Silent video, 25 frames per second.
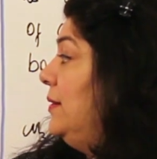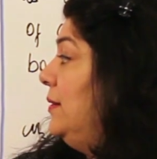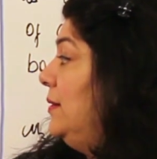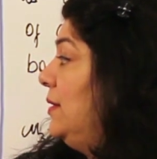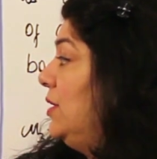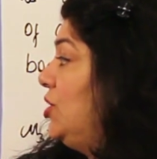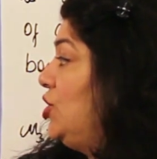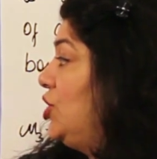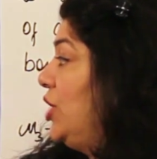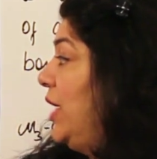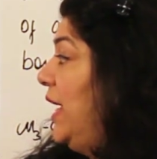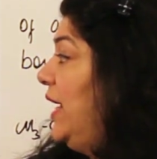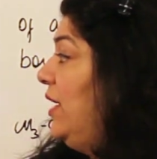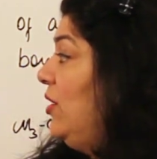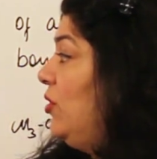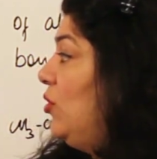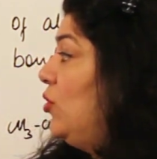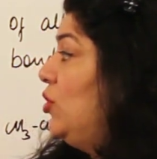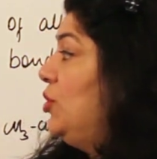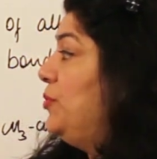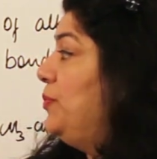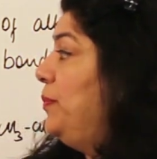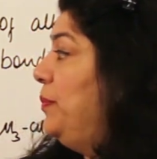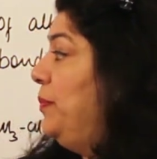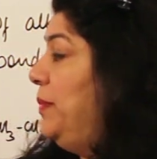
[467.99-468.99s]
The chain
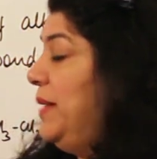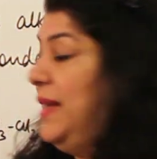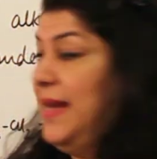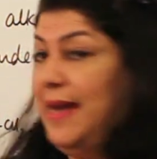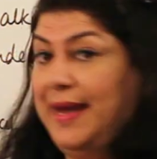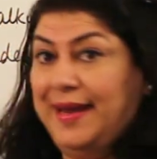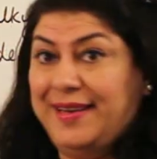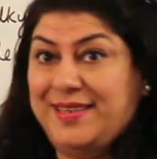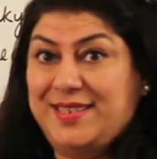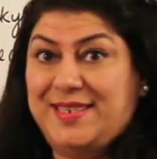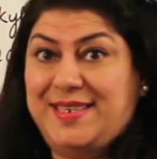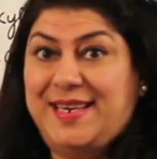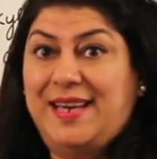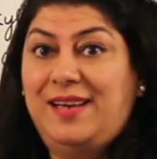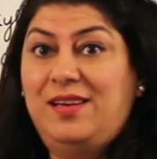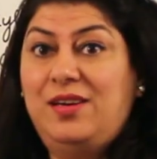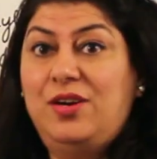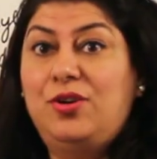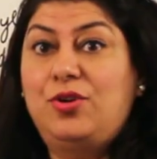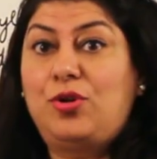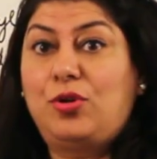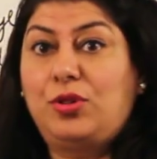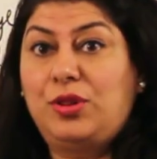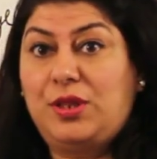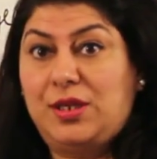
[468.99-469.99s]
could be
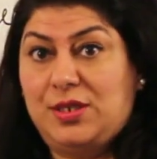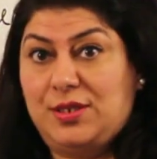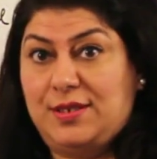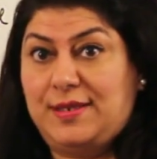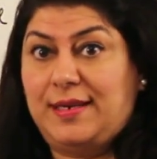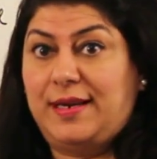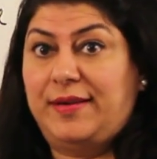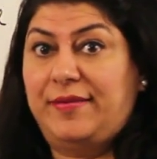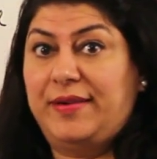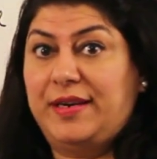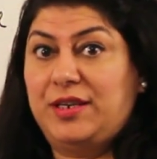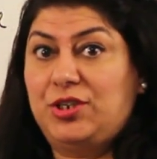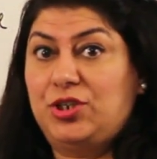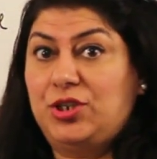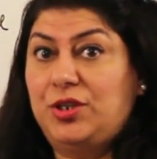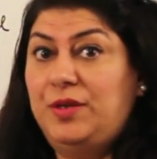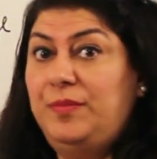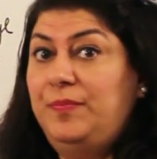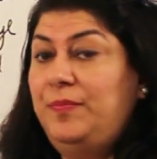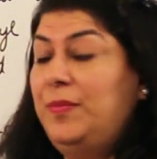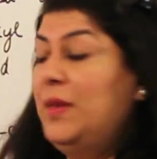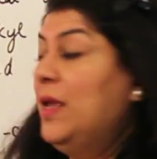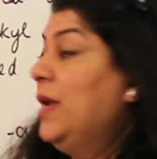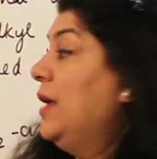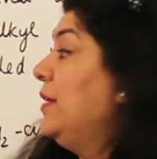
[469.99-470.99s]
extended on this
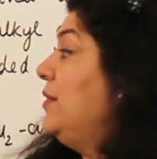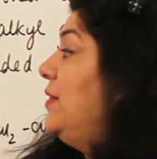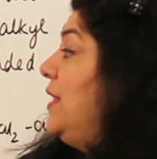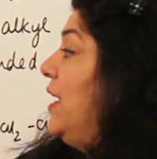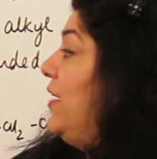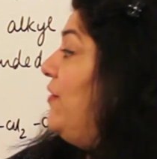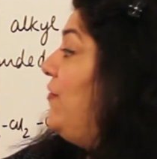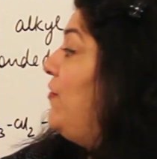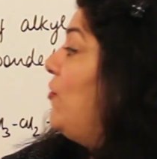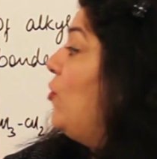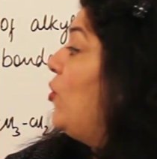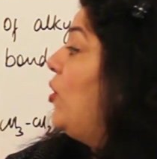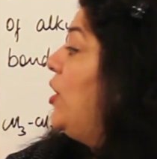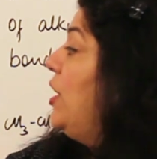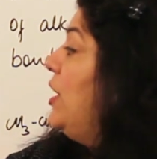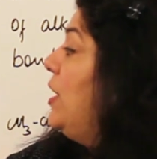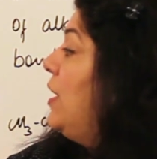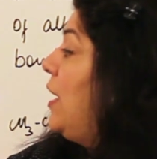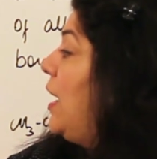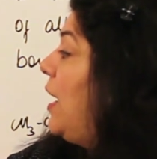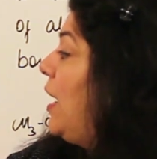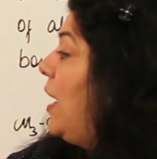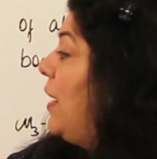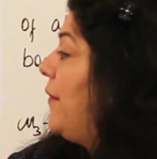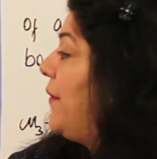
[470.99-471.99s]
direction. Therefore,
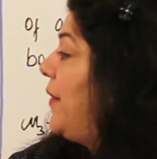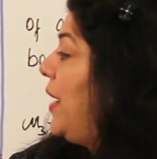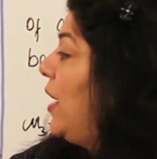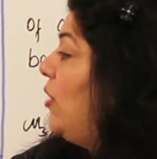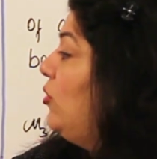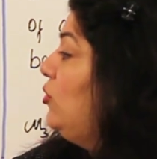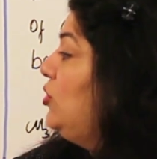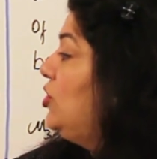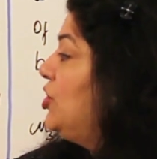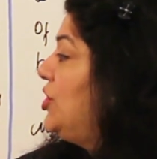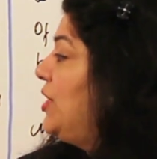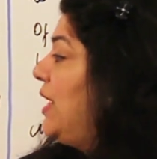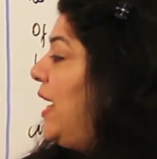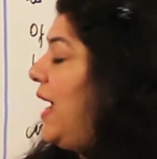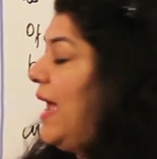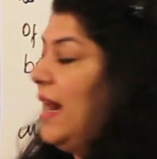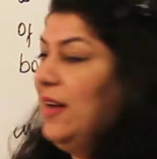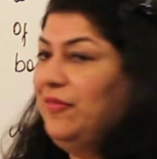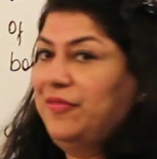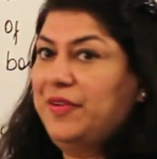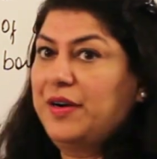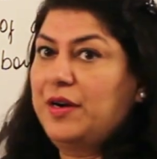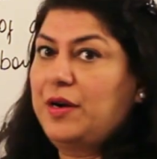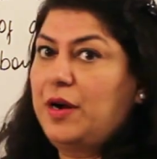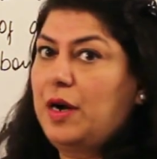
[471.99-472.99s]
around the
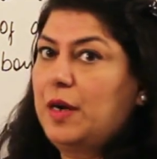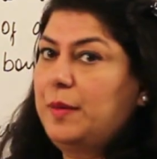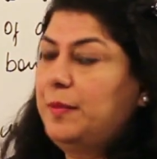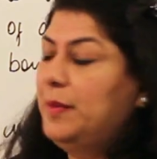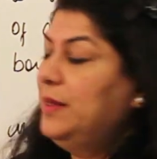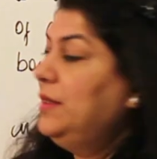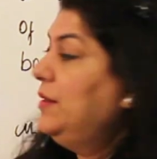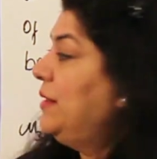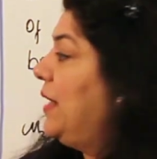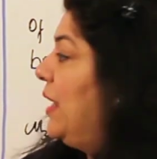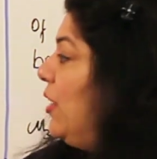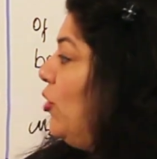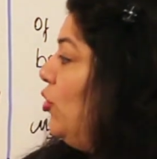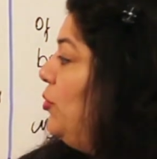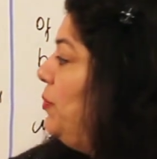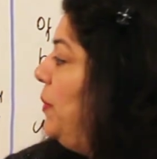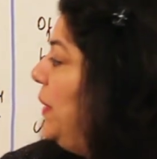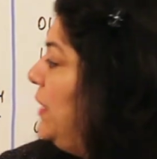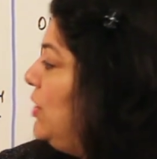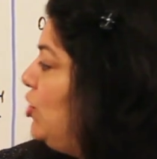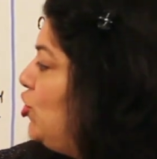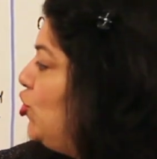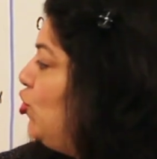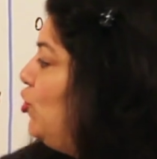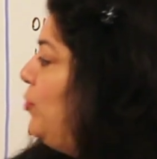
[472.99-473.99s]
alpha carbon, there could
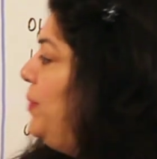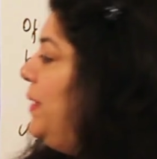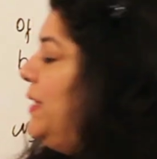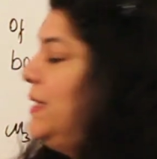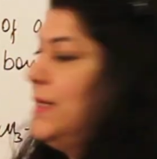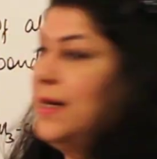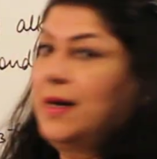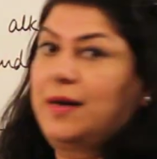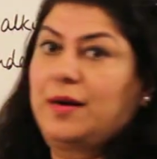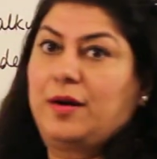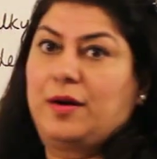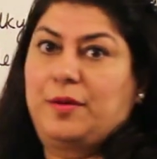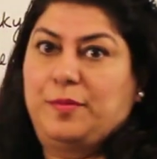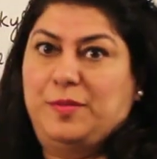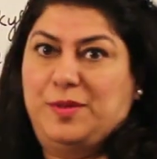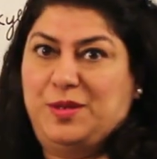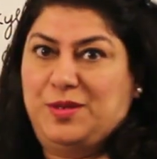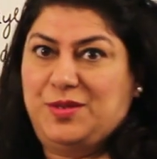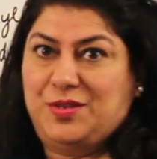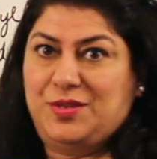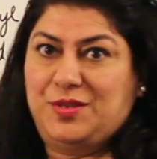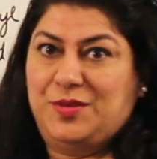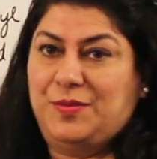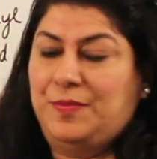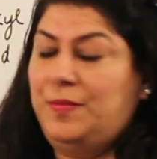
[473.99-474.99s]
be two beta
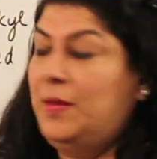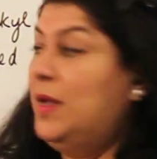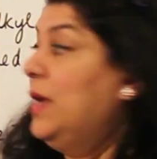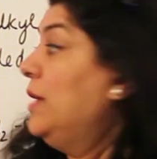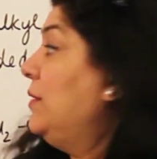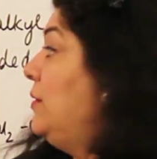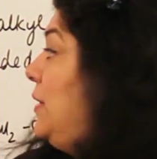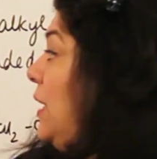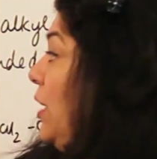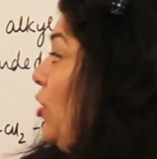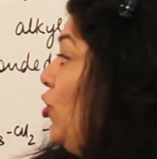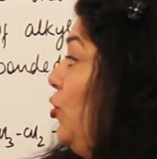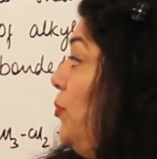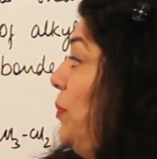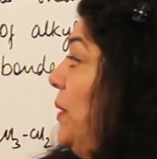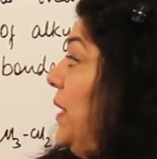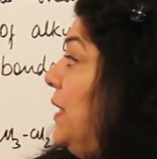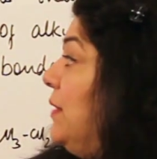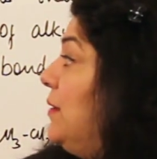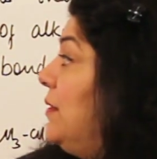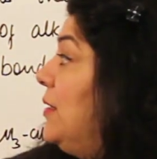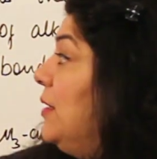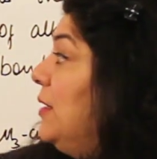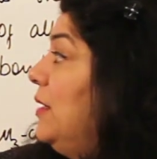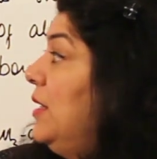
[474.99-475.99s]
carbons. There could be
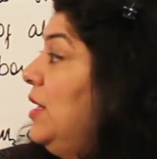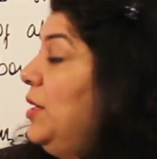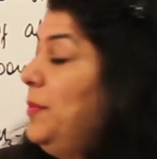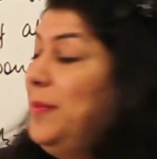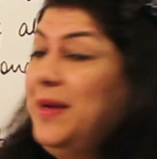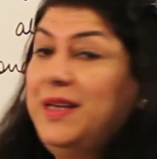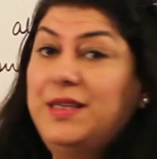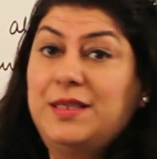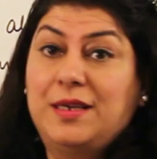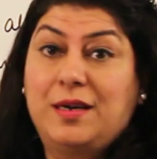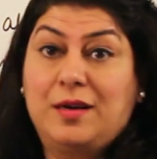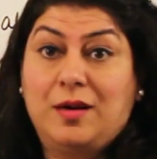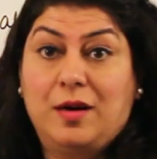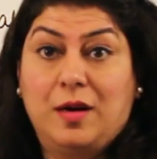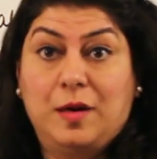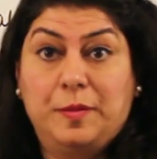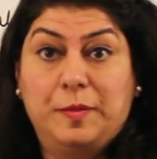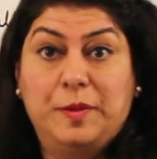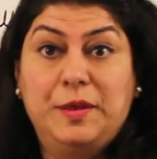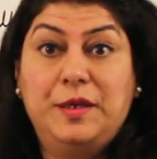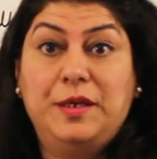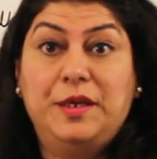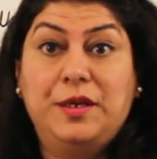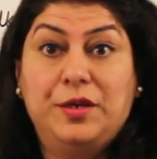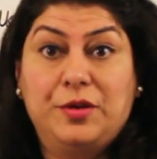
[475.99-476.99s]
a third beta
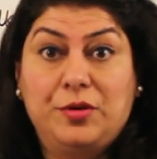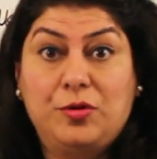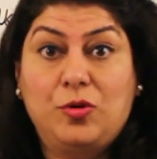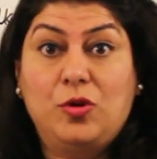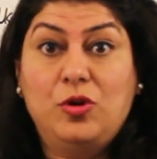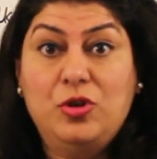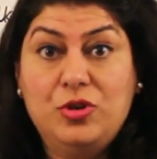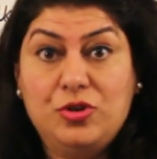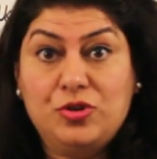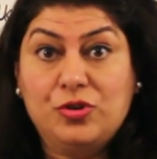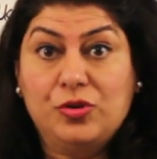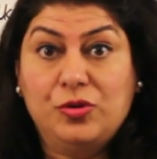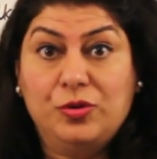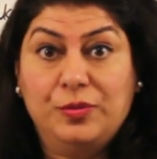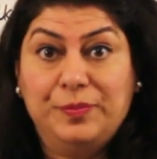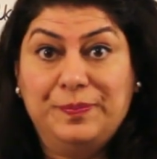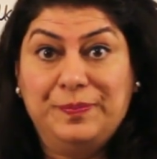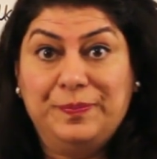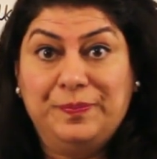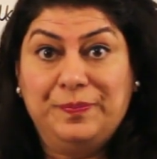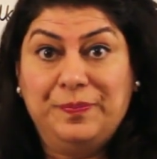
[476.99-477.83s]
carbon here also.